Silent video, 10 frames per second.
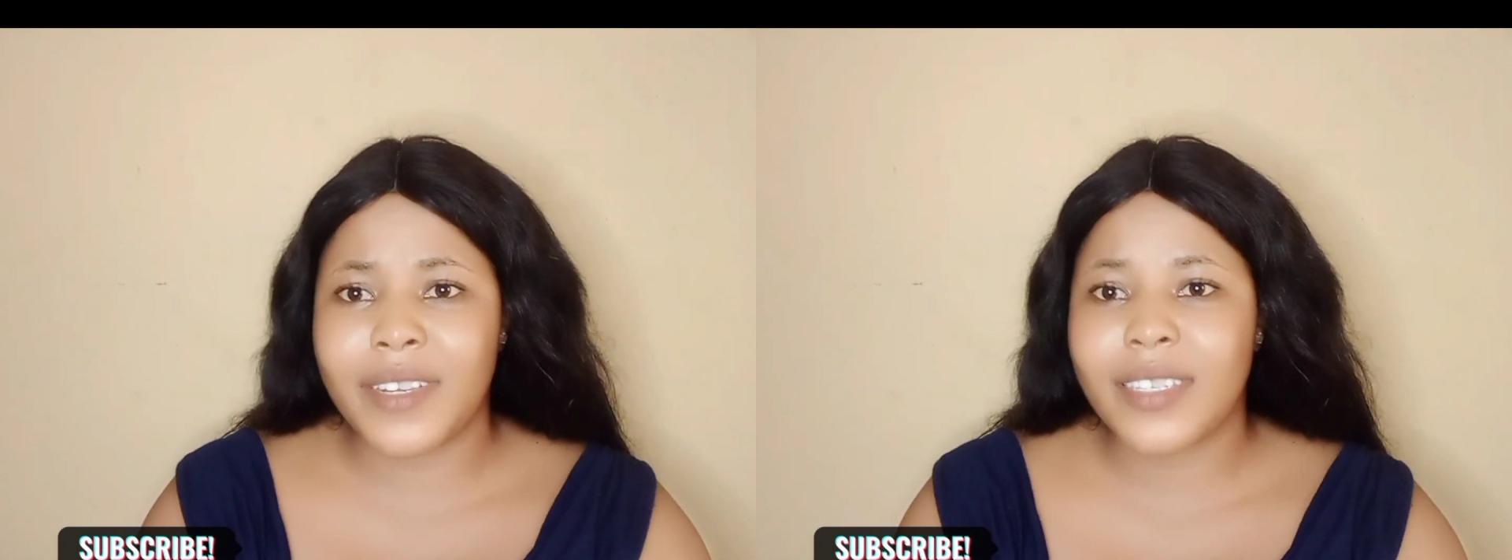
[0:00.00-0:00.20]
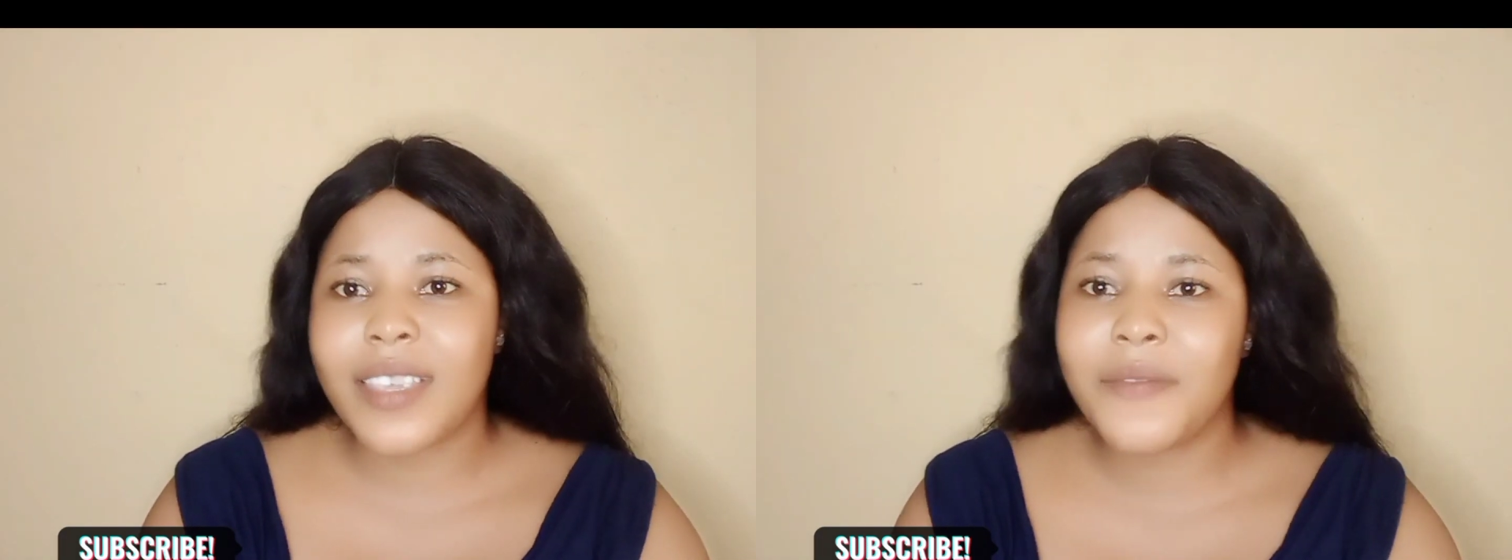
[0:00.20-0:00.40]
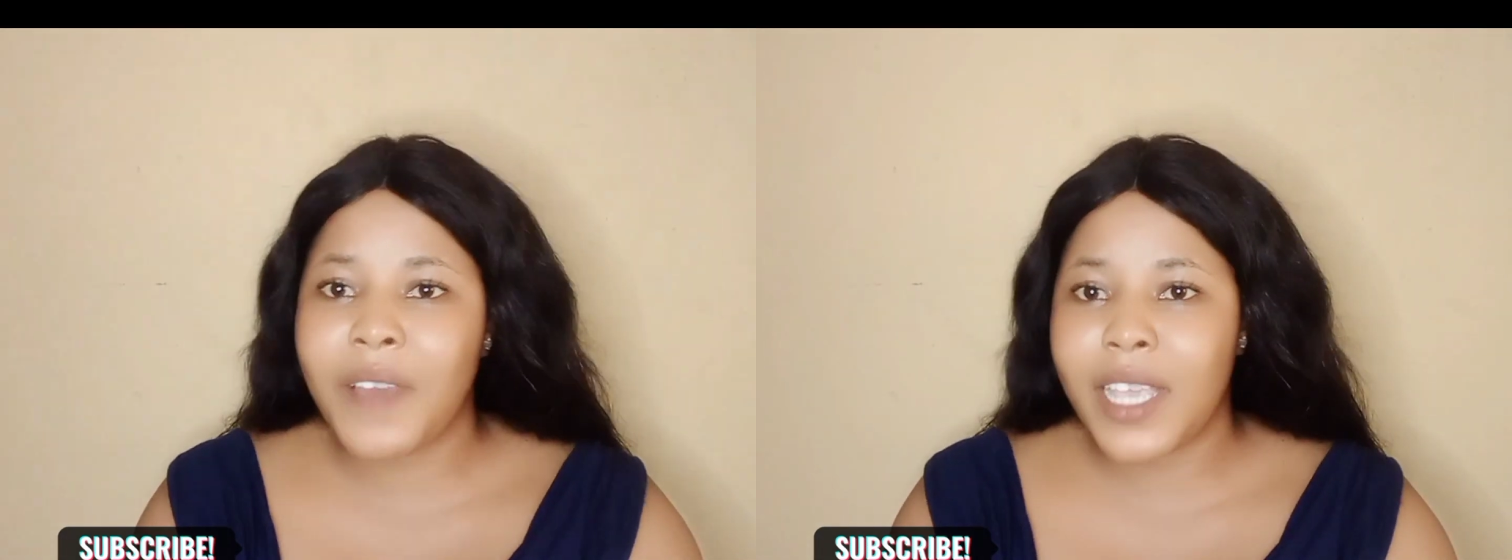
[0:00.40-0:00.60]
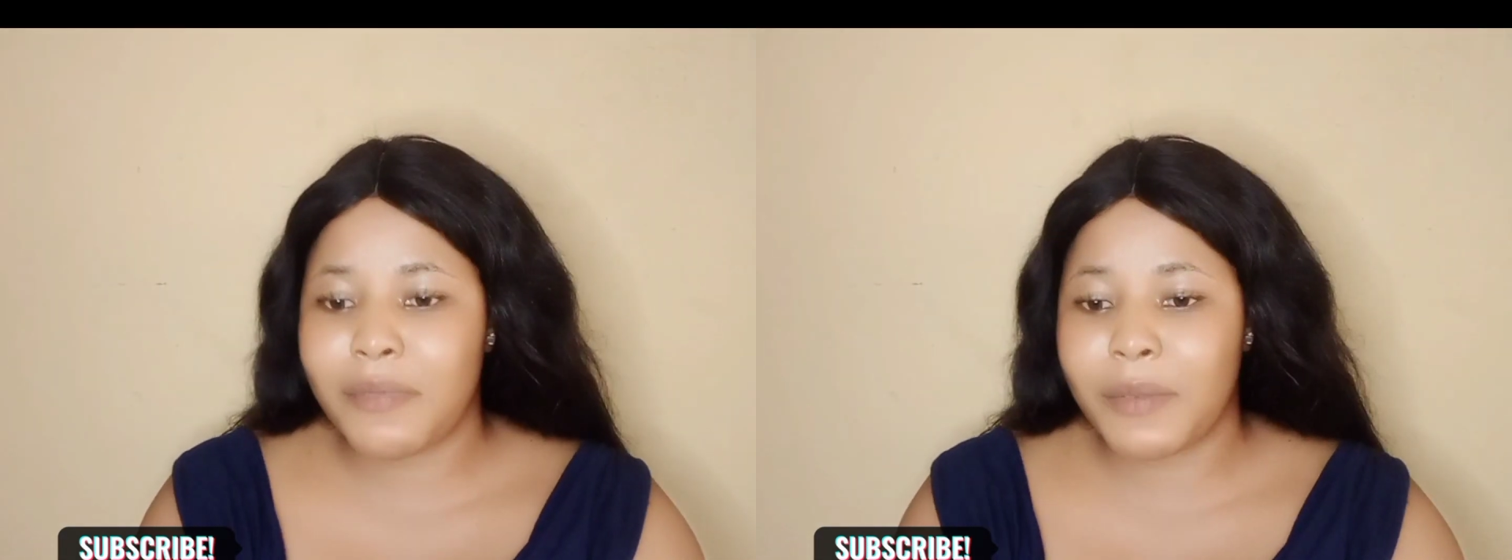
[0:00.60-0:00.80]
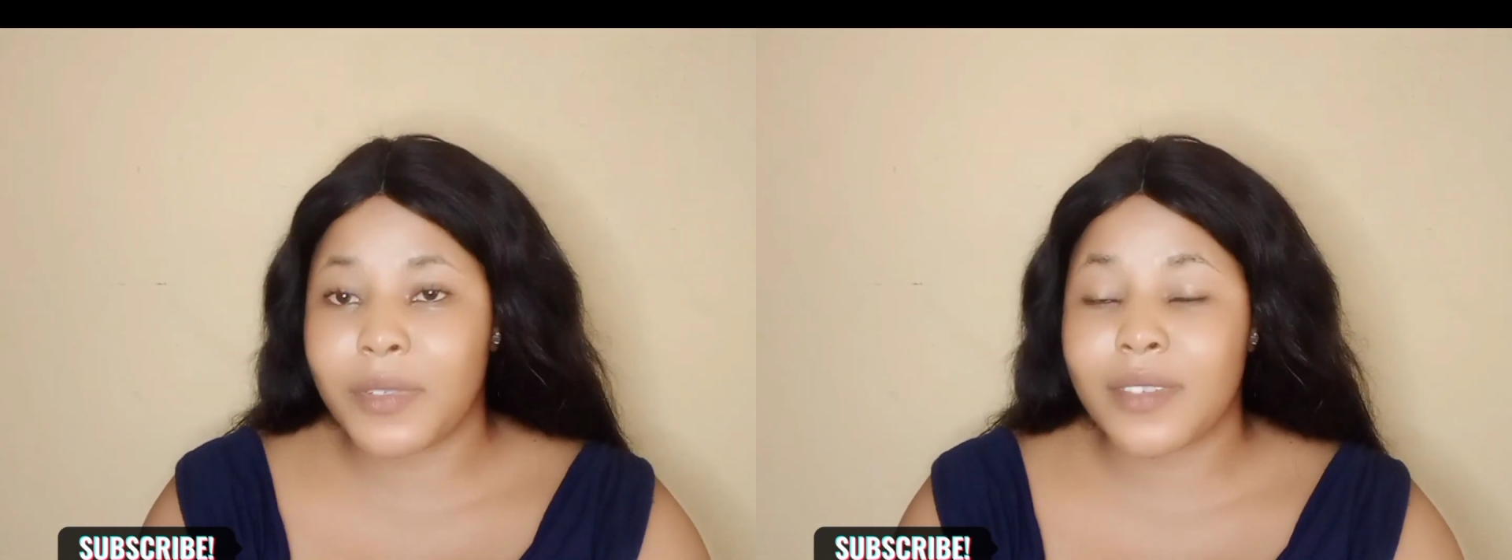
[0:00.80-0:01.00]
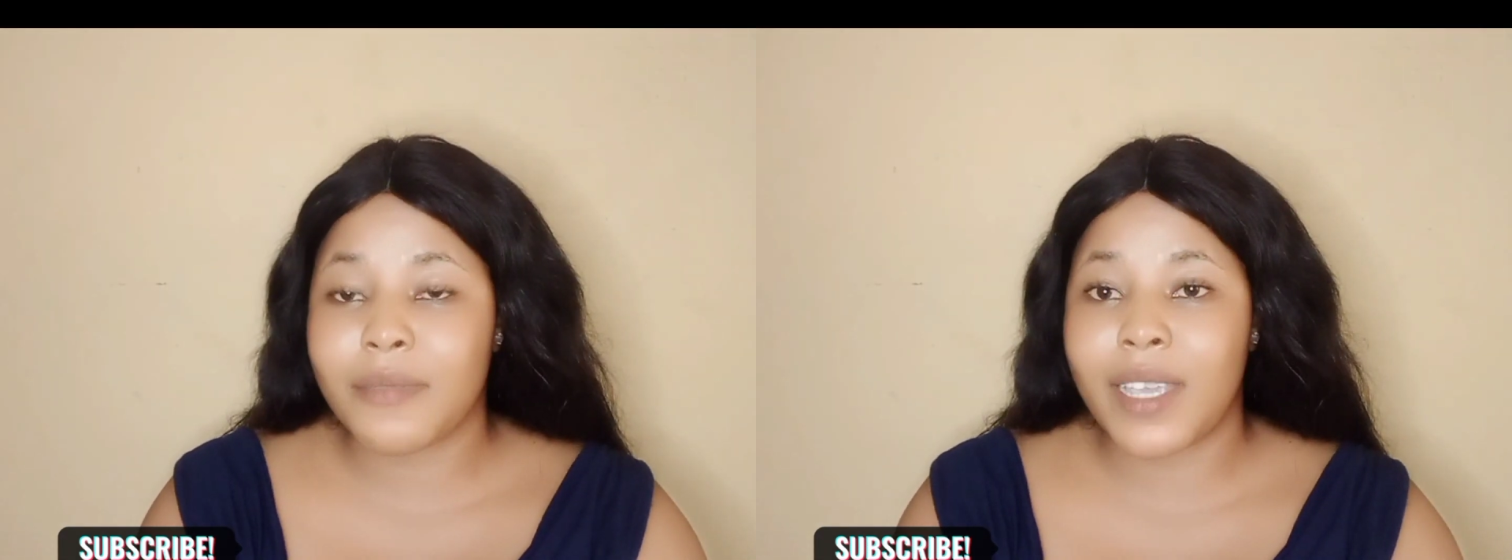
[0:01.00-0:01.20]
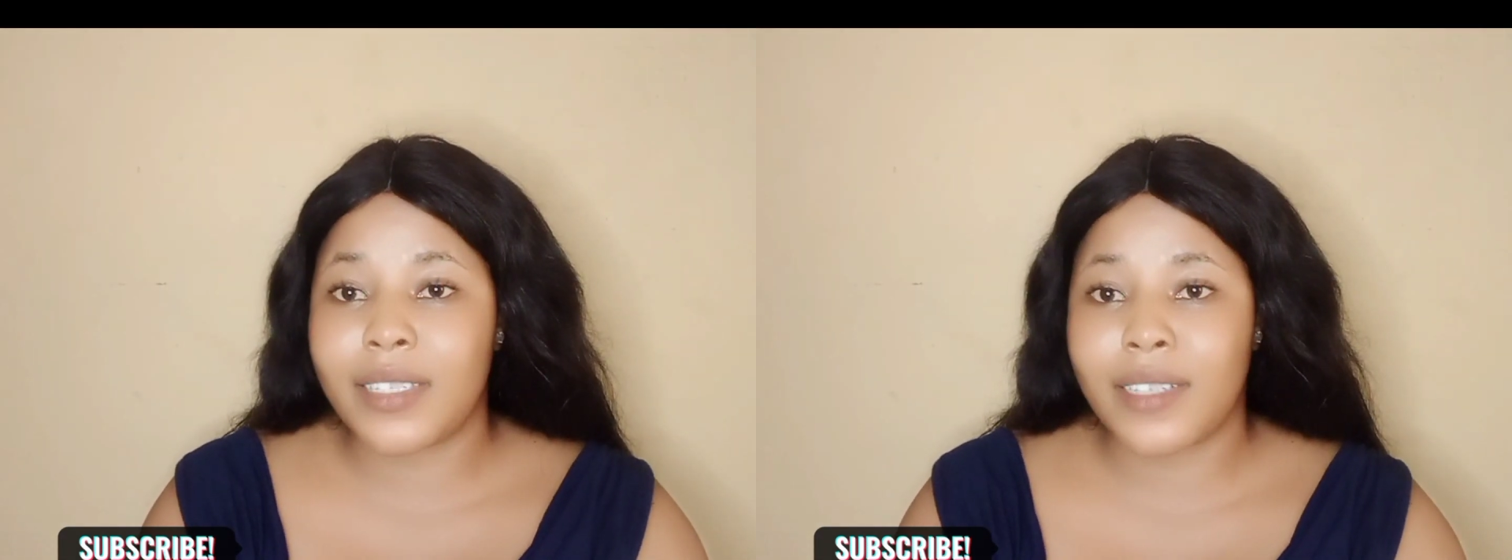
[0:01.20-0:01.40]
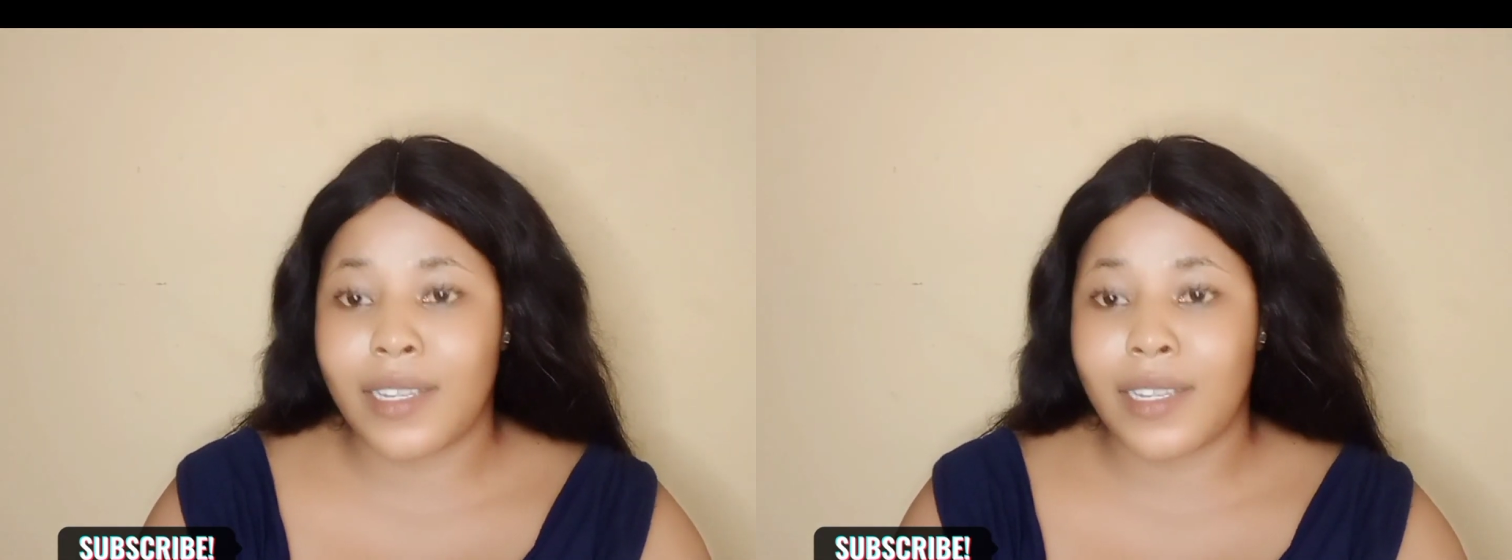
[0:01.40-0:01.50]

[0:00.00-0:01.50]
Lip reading: friends. Invite people to my